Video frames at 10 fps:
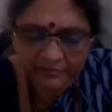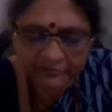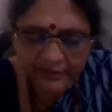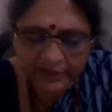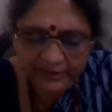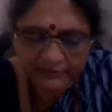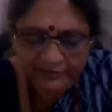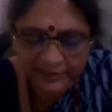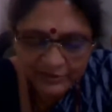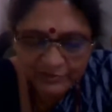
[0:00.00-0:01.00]
I'm forgetting the
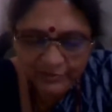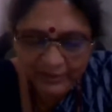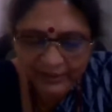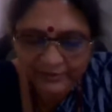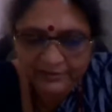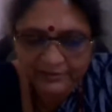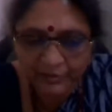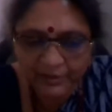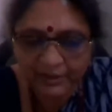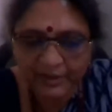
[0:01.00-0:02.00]
first two letters,
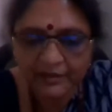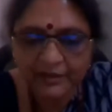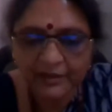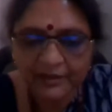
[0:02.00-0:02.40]
what they are.